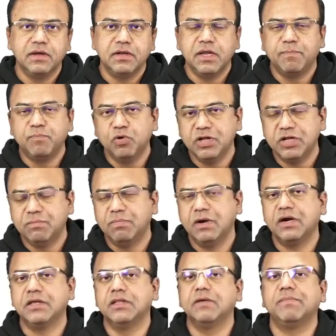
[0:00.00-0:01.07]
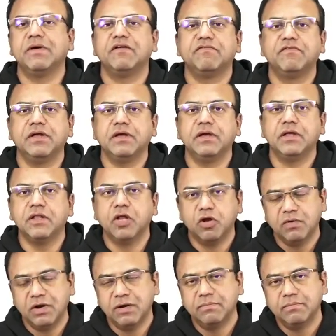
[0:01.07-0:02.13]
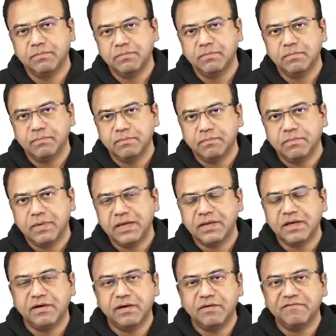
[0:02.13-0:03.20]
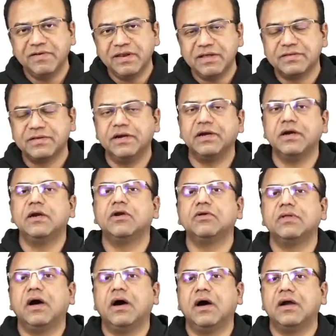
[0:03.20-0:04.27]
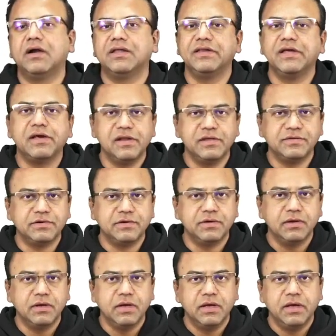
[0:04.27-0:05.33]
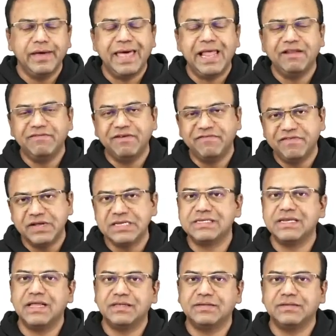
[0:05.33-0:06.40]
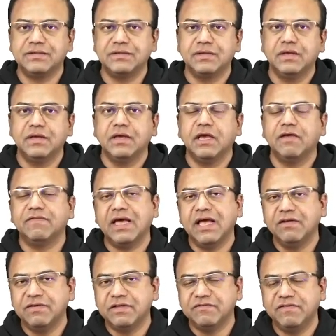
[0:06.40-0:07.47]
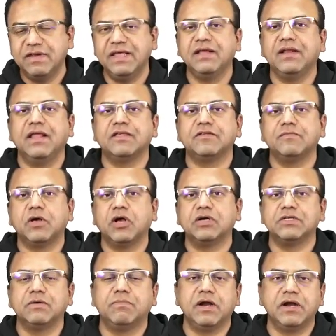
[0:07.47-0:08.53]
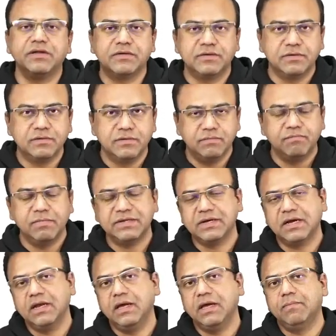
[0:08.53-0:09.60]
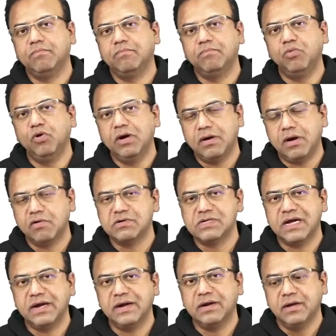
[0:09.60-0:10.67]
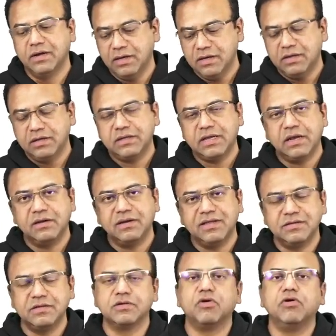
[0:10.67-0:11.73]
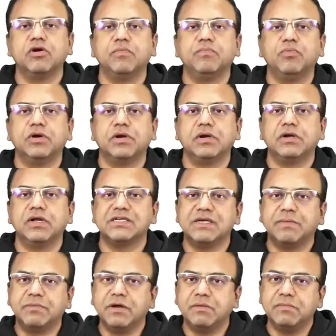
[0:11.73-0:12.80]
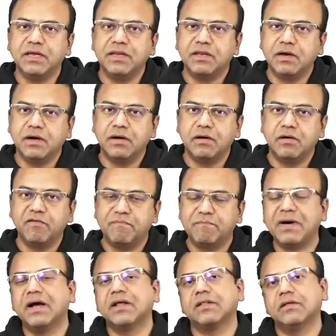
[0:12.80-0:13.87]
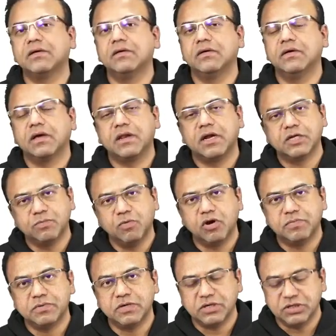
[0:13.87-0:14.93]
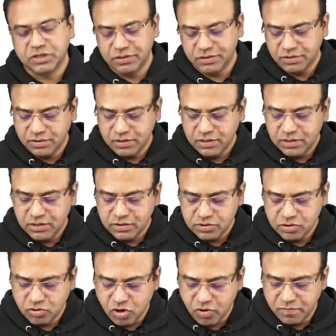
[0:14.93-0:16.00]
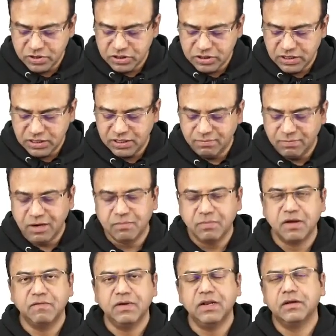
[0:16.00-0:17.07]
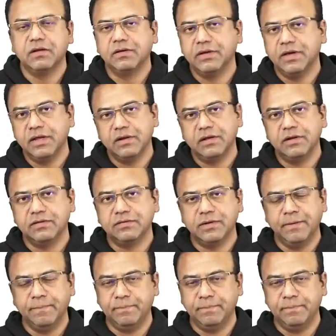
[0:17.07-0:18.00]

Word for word: They pull the blood in the periphery, in the lower limb and the venous return to the heart is decreased. LV fills less. If the LV is filling less because the blood is basically pulled outside, then this is going to put the septum in the path, creates more obstruction. So obviously the murmur will increase.